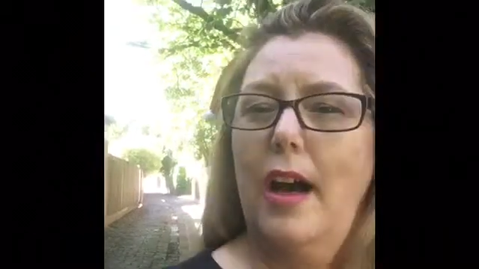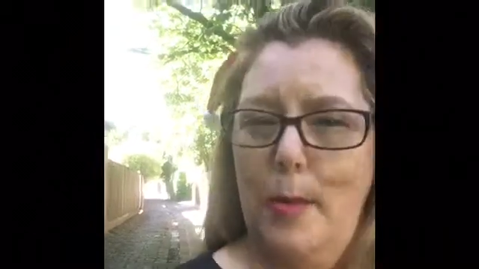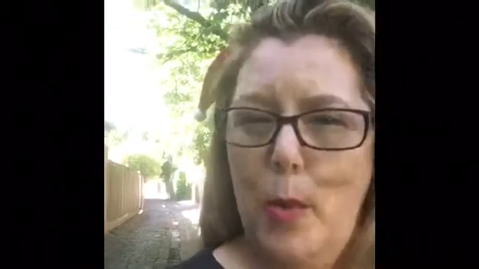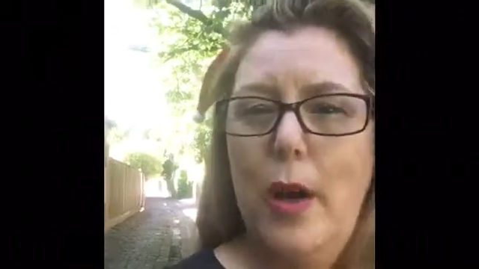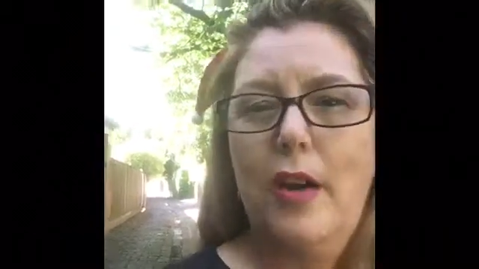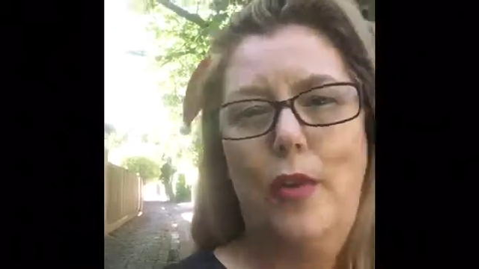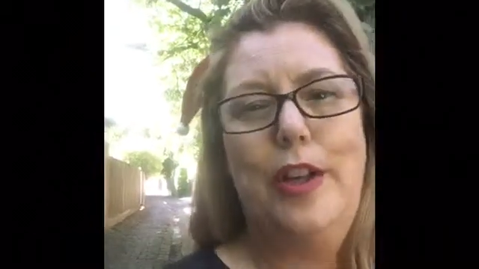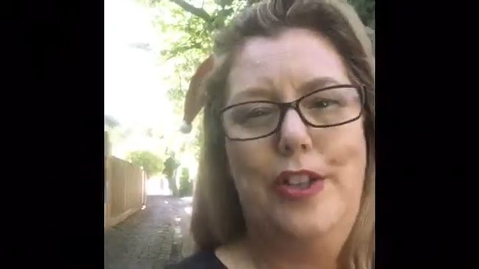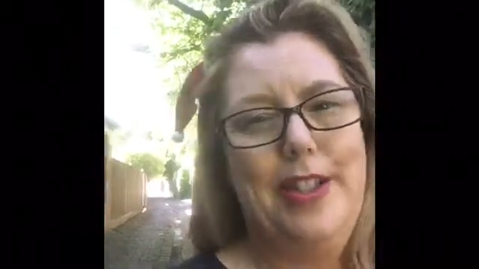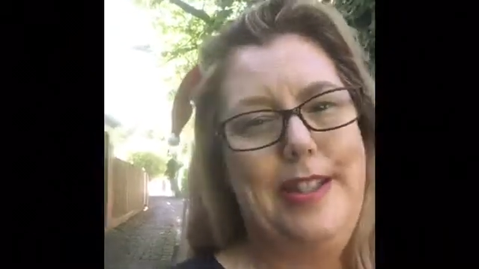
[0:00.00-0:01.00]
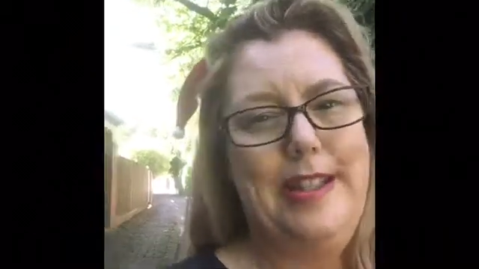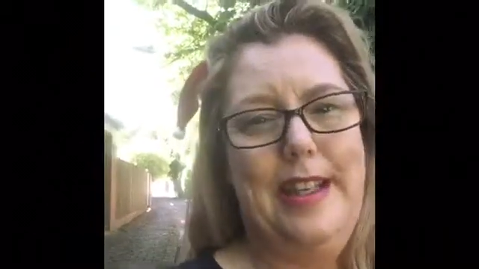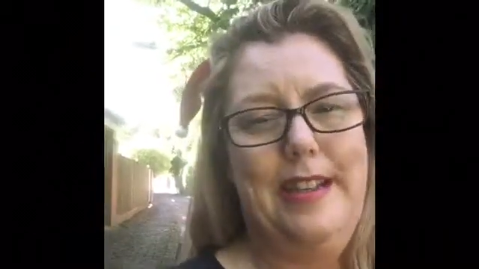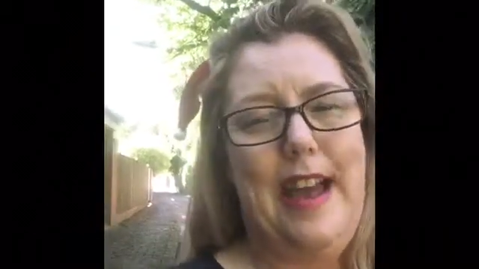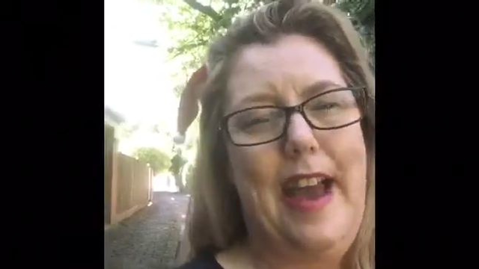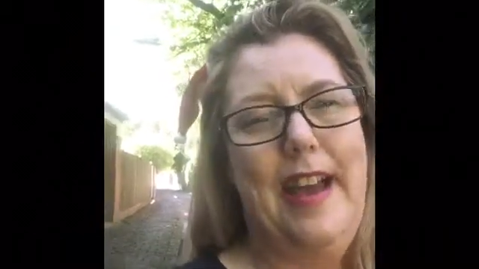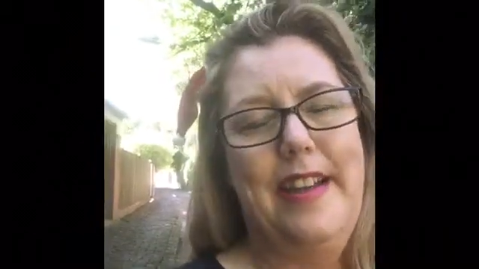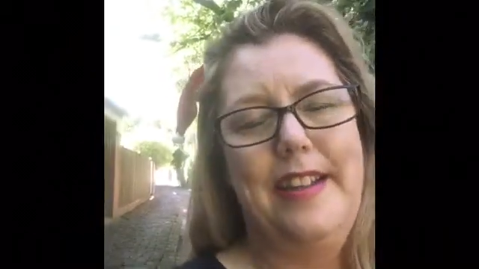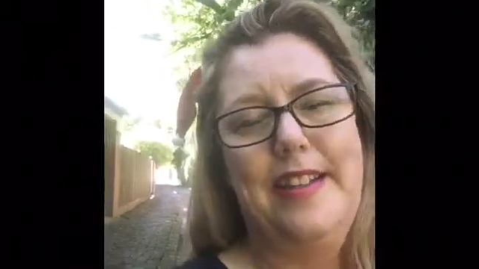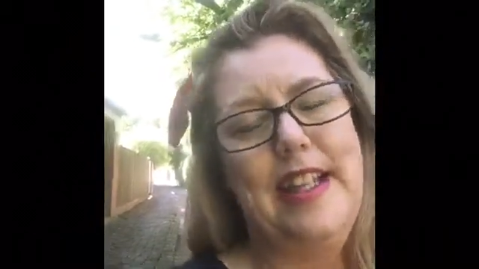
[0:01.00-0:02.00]
I'm aware of what you just did
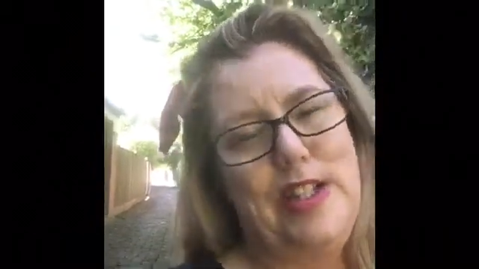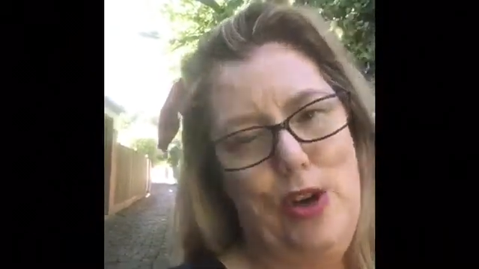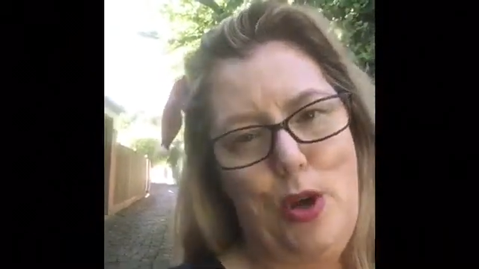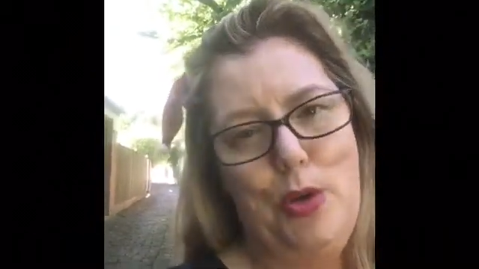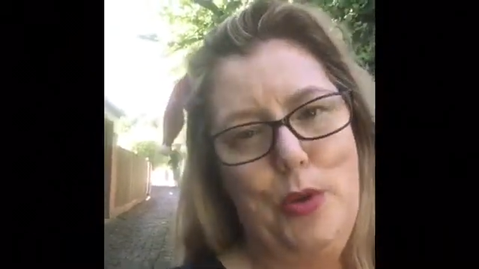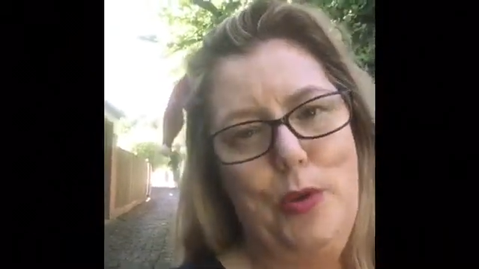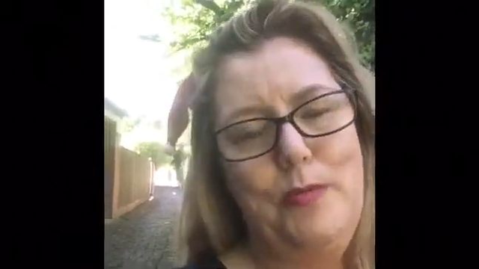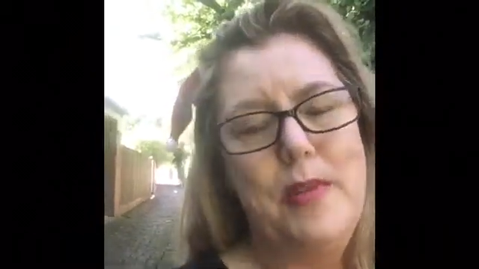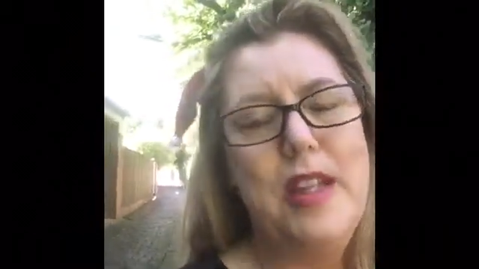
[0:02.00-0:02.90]
and it's not cool.